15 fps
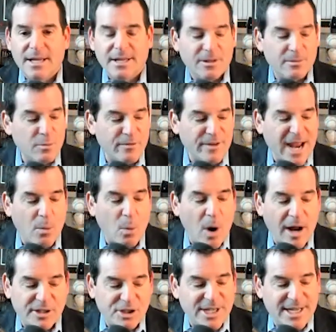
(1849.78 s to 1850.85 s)
The movie I
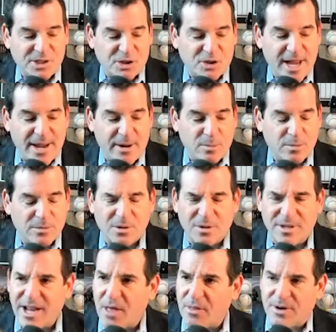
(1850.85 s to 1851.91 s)
watched yesterday or
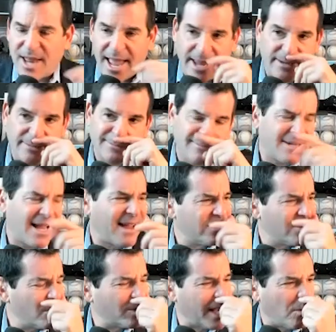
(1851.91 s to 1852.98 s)
the other day, I don't
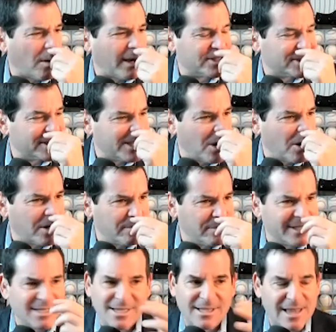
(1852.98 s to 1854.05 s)
know when I watched it, Coca,
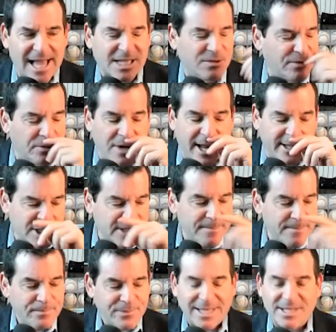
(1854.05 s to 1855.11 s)
but in the last few days,
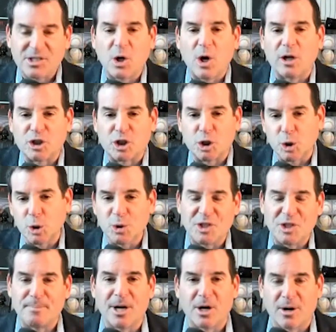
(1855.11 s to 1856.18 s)
it's called True
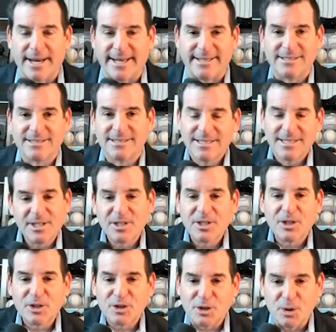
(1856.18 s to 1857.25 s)
Spirit.
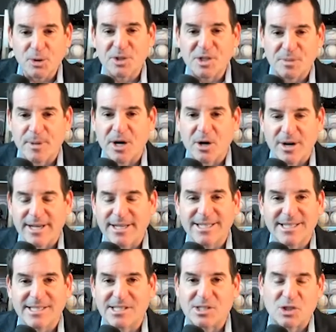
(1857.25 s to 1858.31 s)
True Spirit
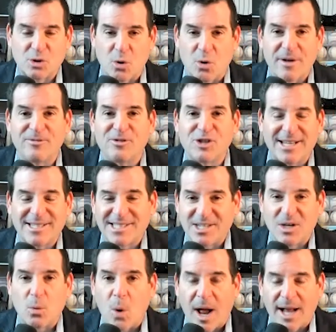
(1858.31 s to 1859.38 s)
is the story of Jessica
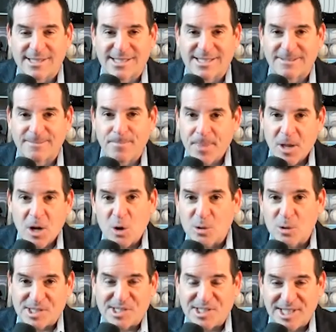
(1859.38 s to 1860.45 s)
Watson,
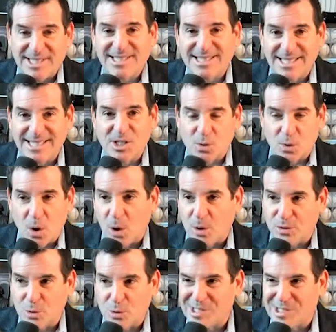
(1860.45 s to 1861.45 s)
who's a 16-year-old New